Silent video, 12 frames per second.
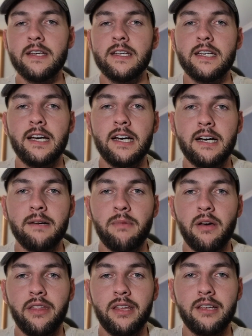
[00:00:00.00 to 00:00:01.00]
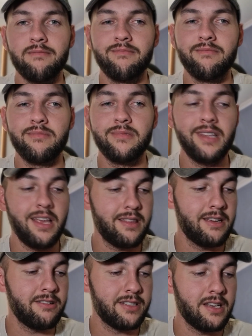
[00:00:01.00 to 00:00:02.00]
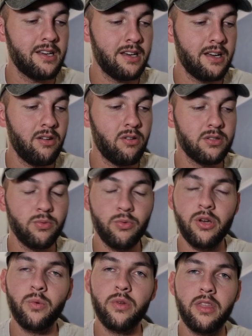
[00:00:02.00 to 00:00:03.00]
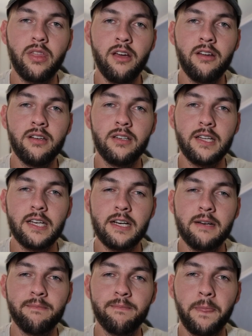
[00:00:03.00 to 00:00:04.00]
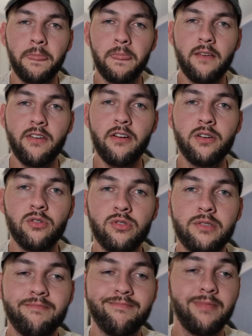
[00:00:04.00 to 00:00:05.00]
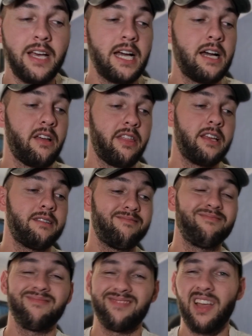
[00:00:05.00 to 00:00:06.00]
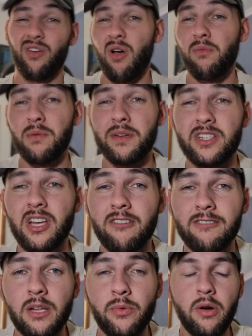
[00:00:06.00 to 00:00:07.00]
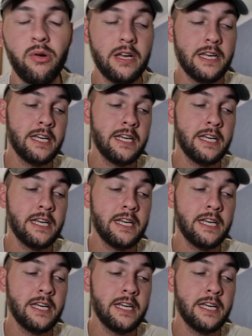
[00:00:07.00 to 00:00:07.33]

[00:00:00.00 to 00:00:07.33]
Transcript: I think, there is a lot to work with there, and very good. I think they'll complement each other really well.